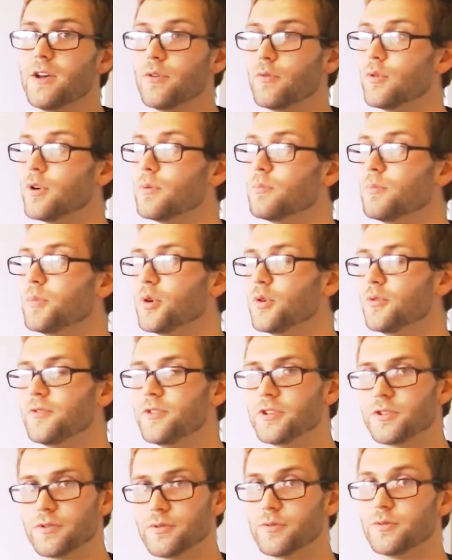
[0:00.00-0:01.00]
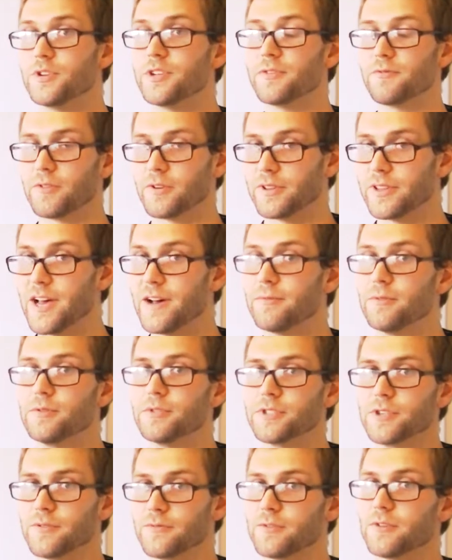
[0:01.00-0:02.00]
will move you through different
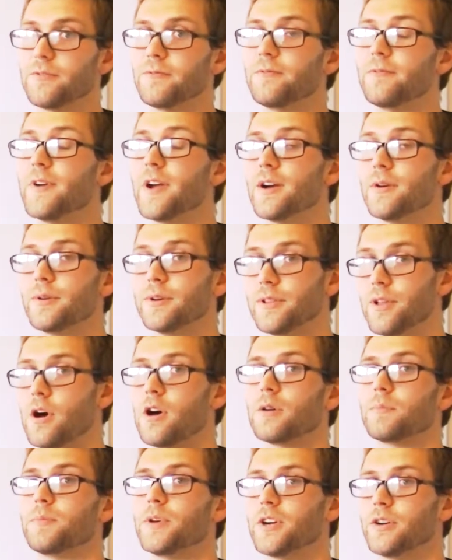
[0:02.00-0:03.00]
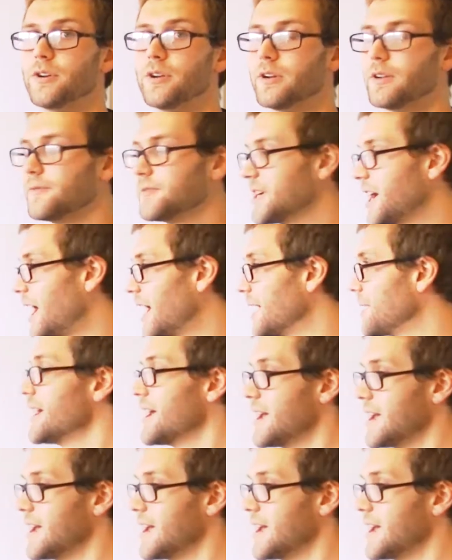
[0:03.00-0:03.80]
levels over a very long period of time.